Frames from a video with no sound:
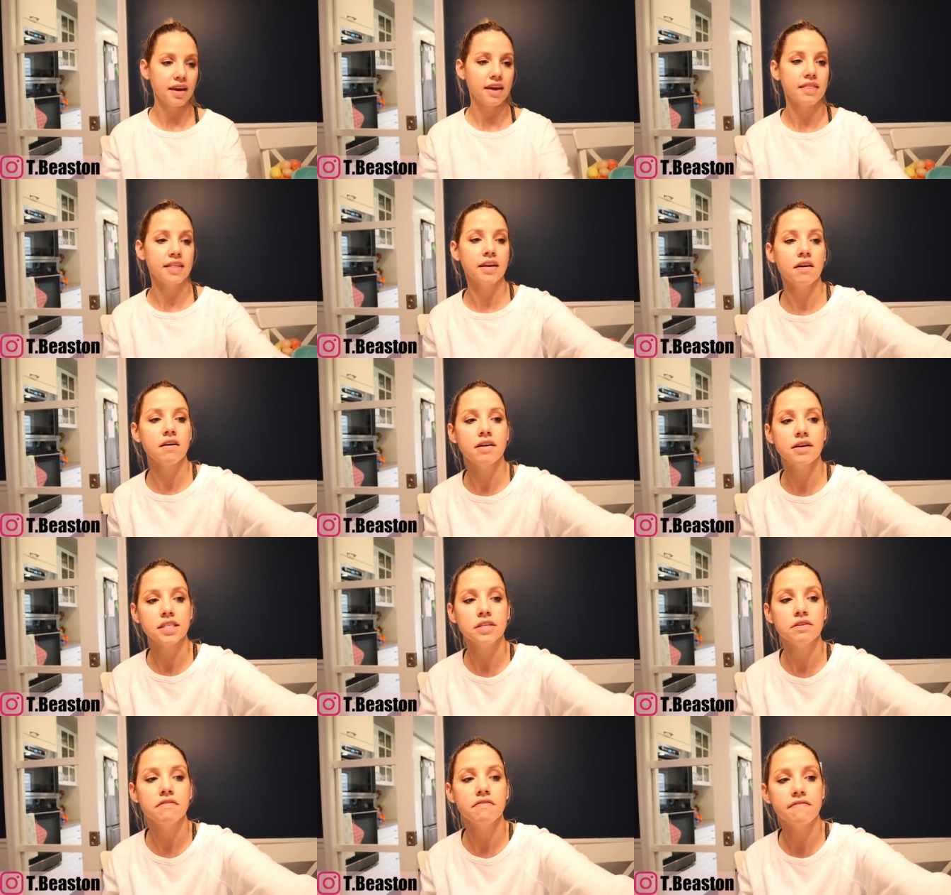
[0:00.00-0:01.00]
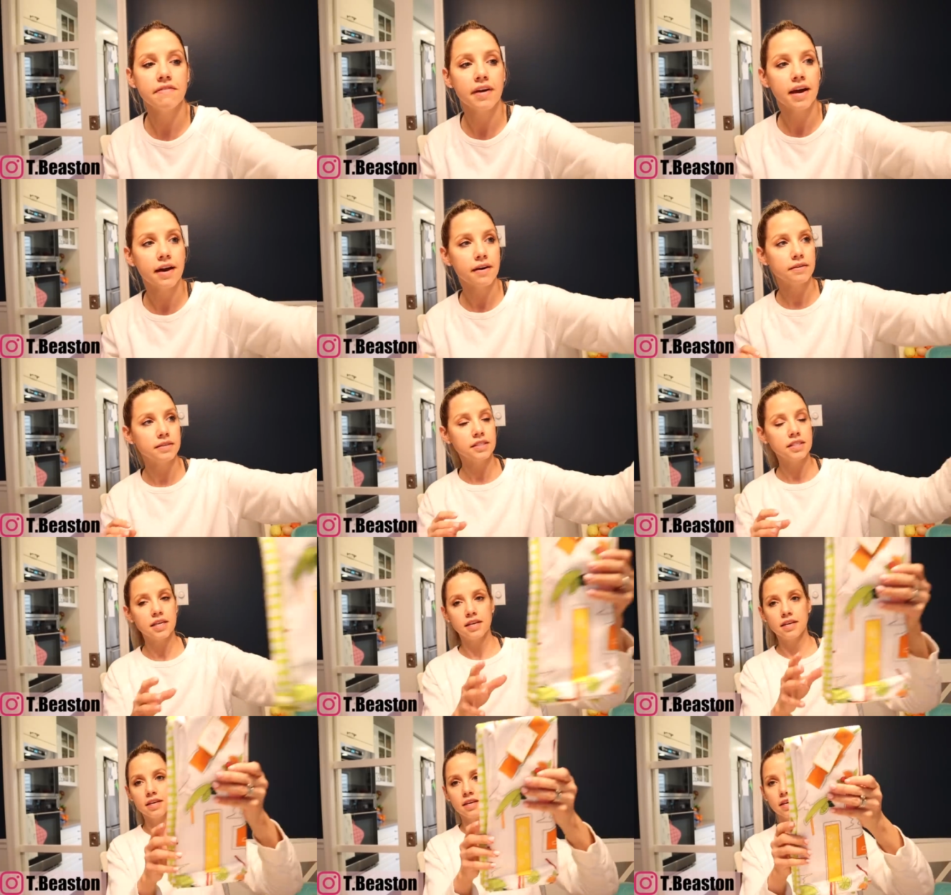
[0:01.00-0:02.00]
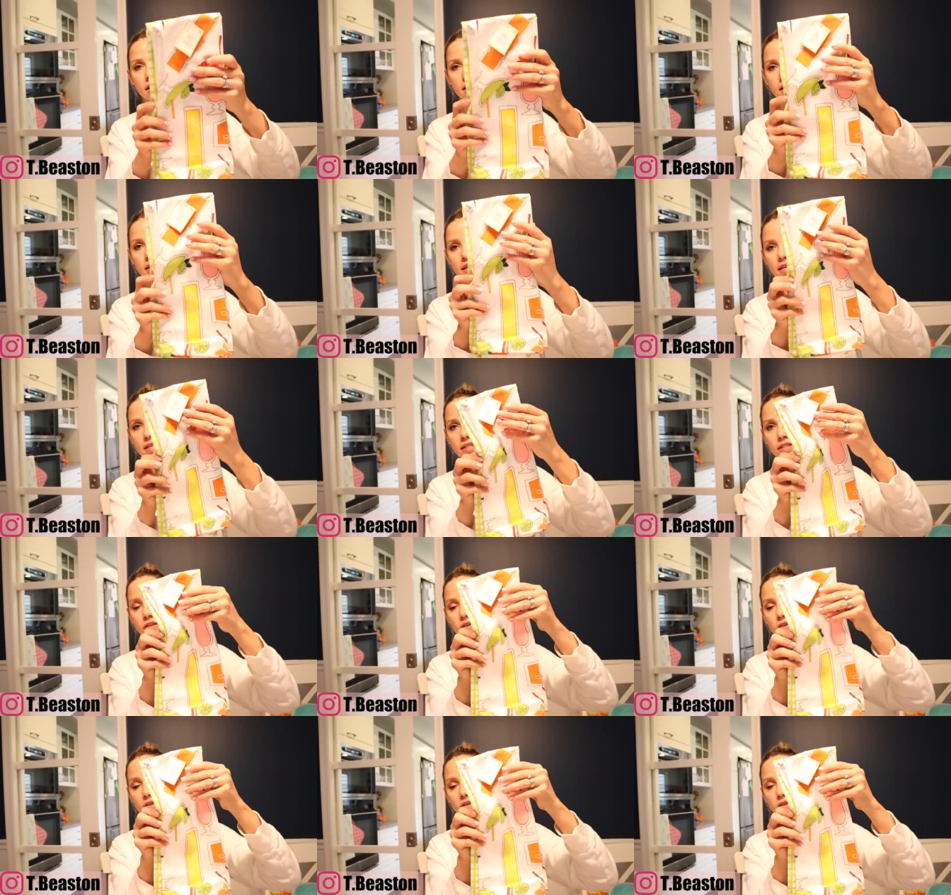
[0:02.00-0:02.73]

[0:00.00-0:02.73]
And then I also found these